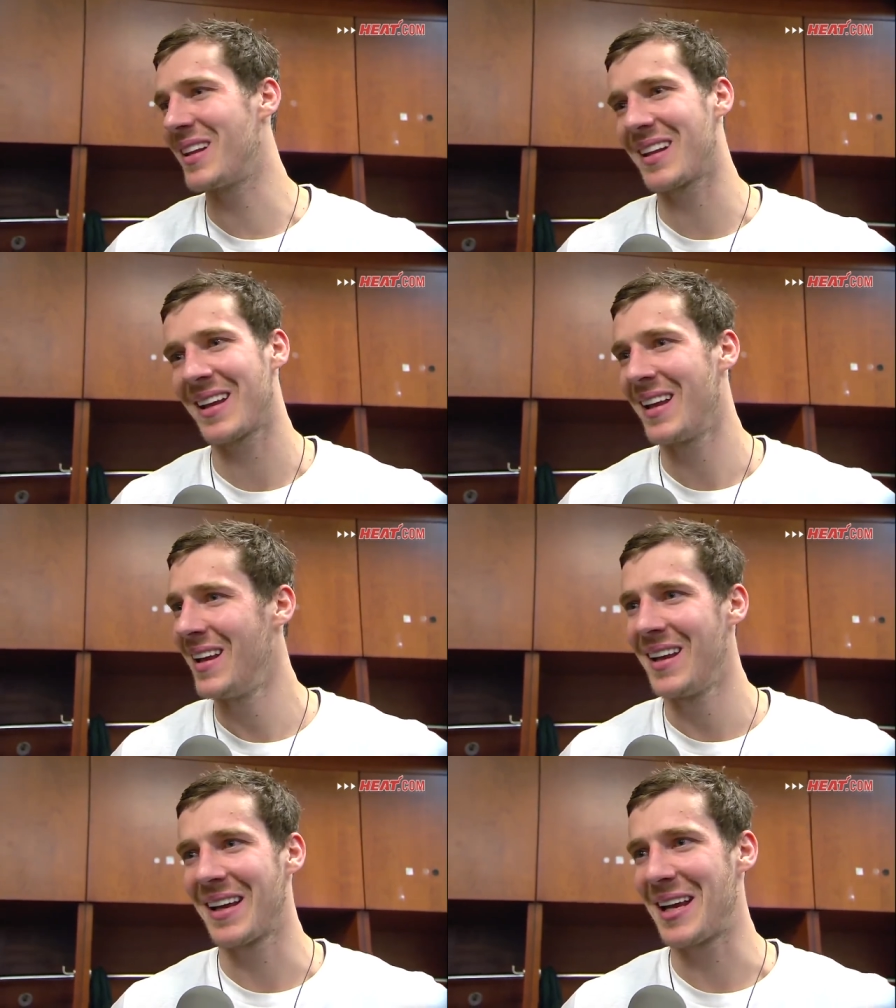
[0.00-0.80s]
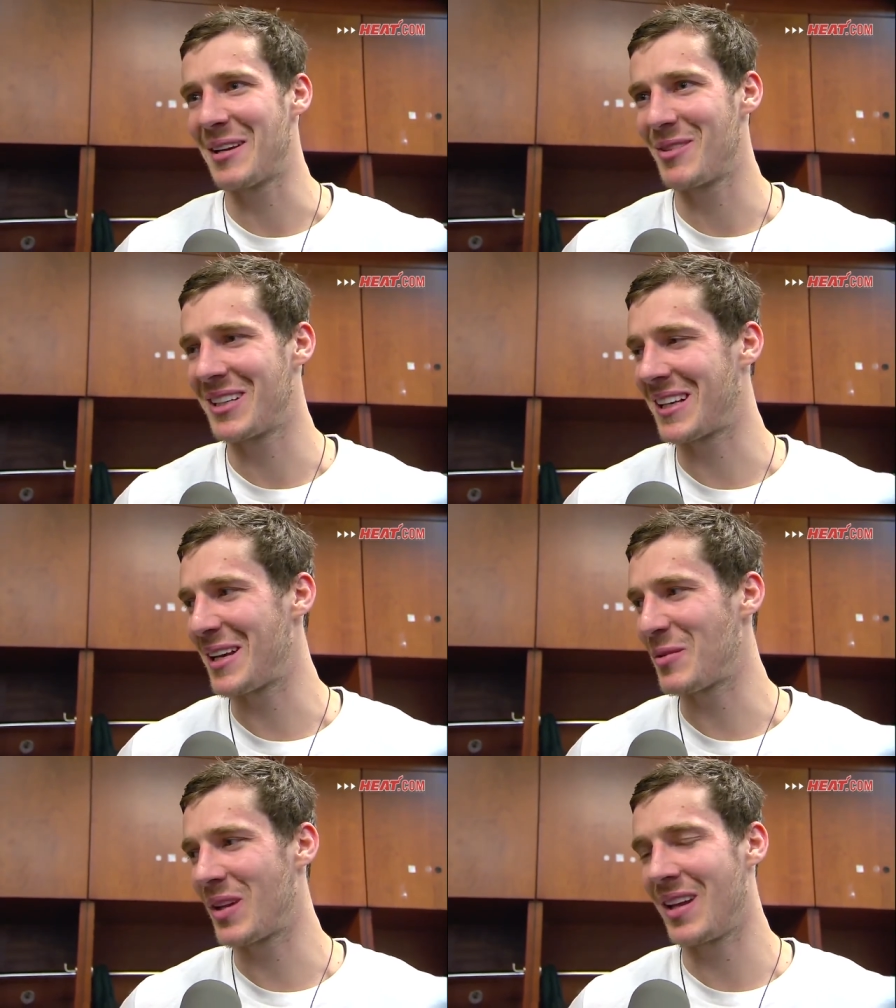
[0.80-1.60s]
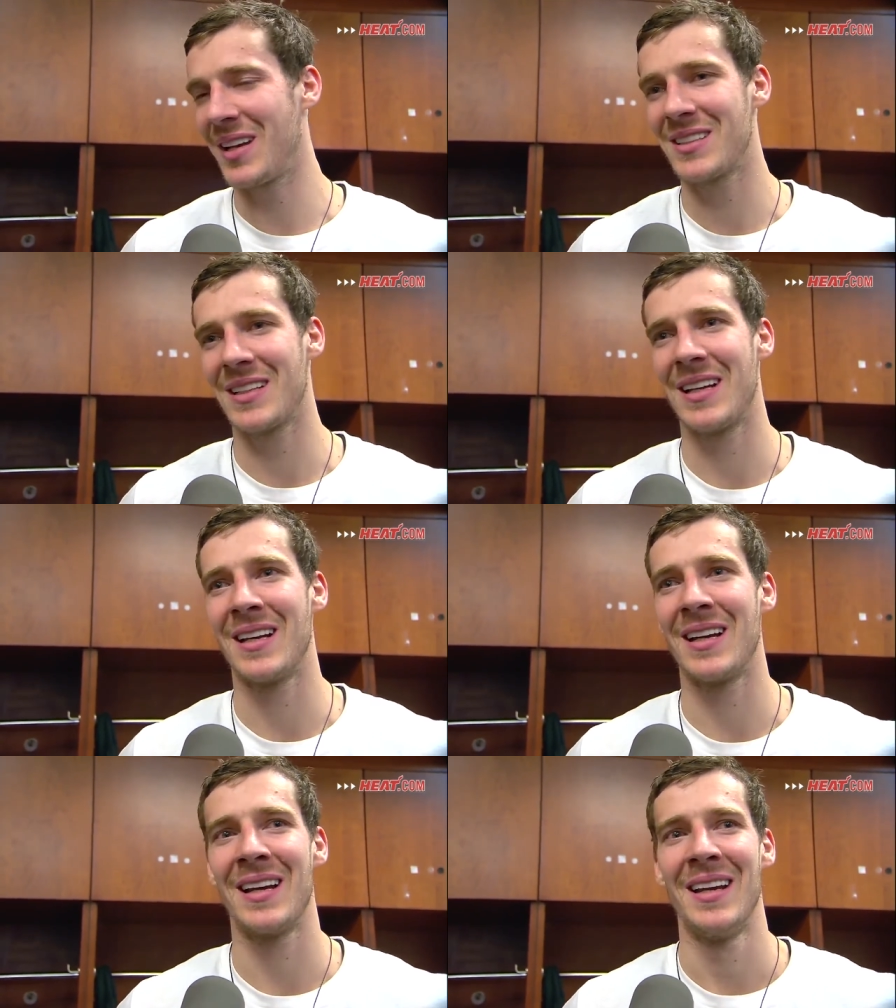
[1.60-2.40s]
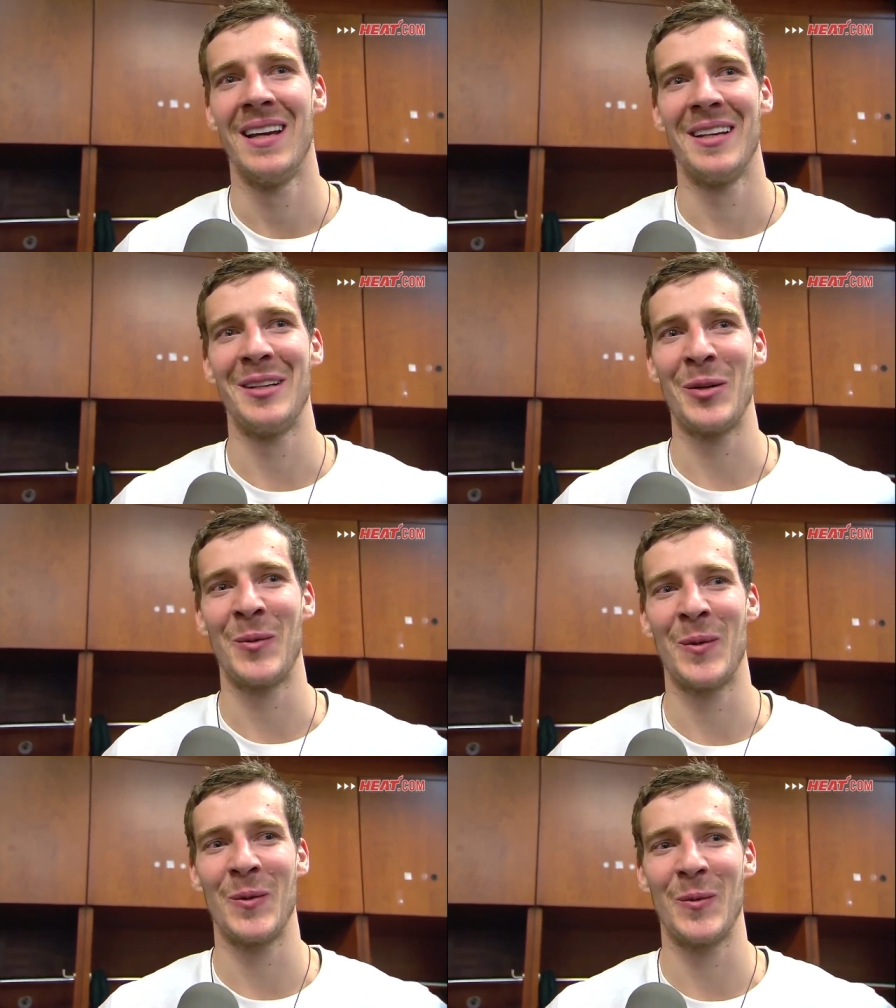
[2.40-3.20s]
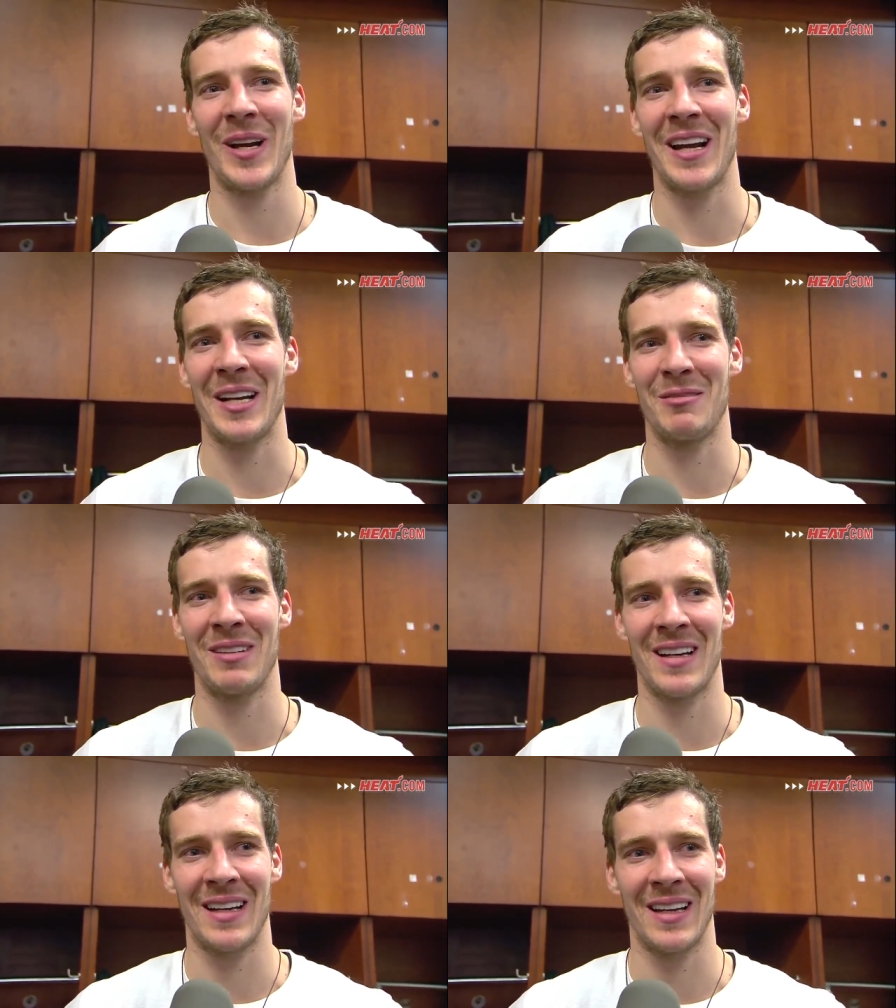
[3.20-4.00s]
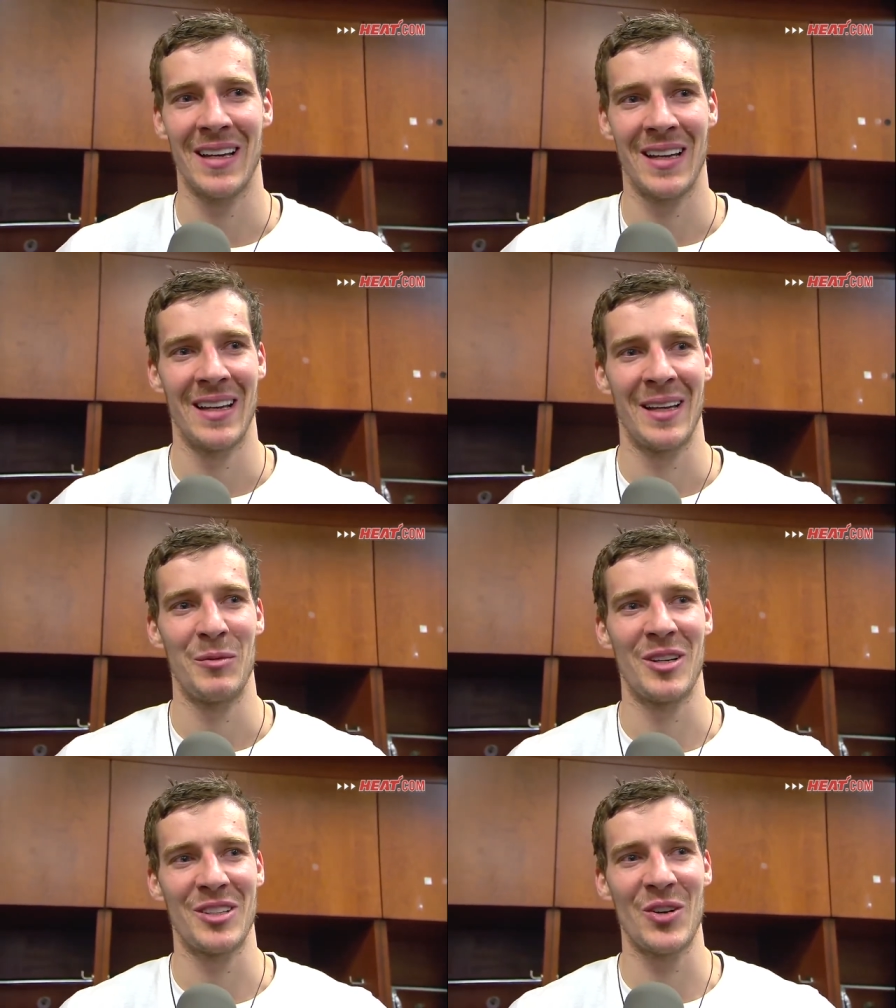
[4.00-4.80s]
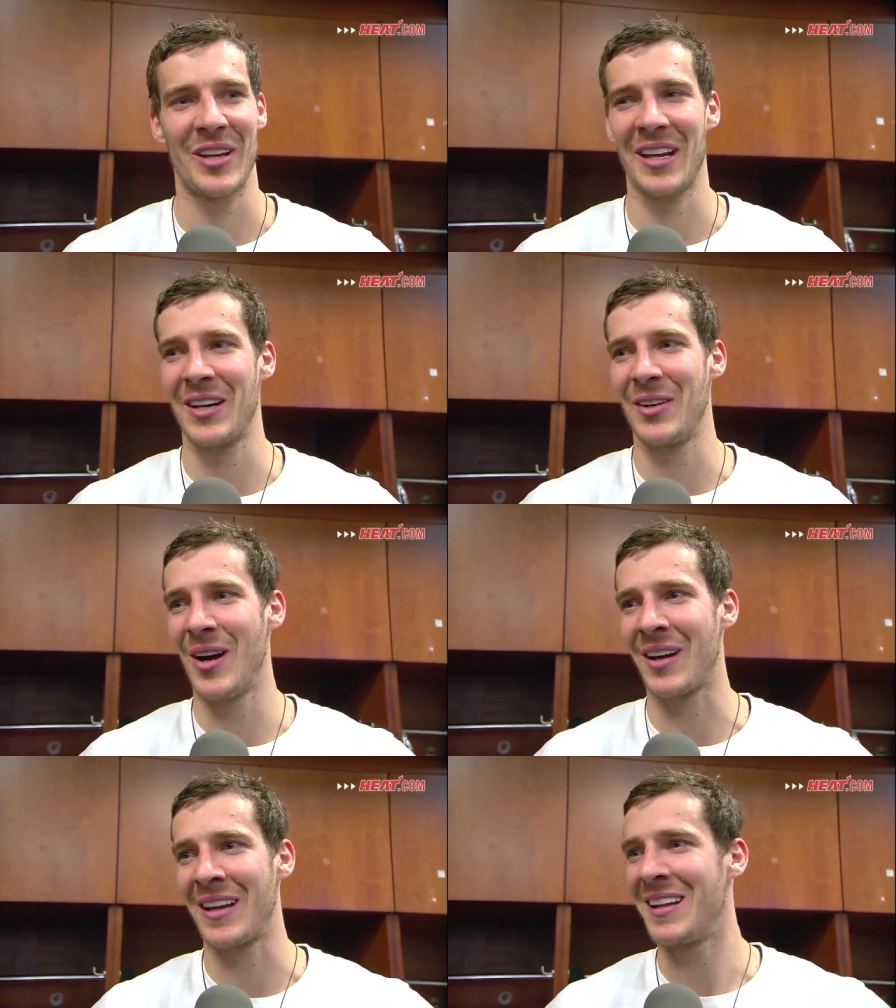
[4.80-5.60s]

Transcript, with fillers: that Henry is here with us, and uh, you know, we, are kind of uh, we are joking around.